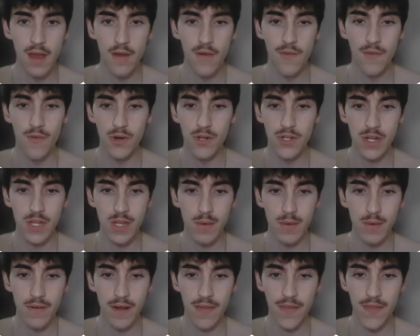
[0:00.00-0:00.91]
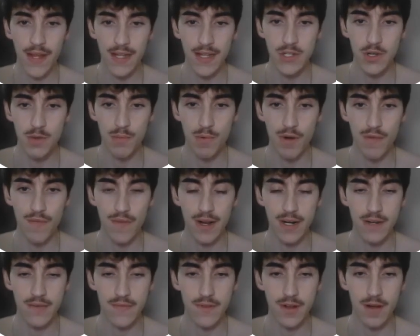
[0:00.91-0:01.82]
Fortunately, we've got that super
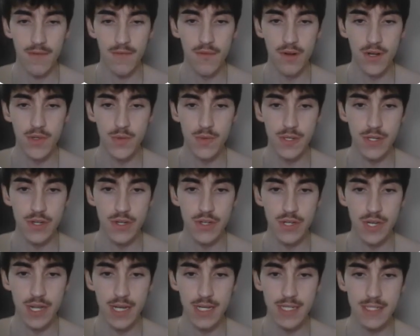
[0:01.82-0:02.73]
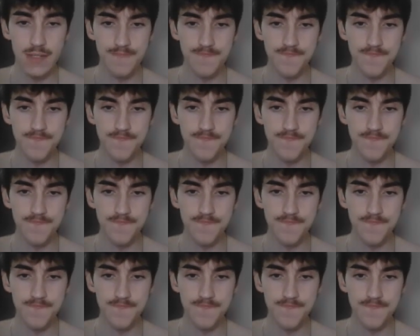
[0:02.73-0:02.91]
effective coverage, which is nice.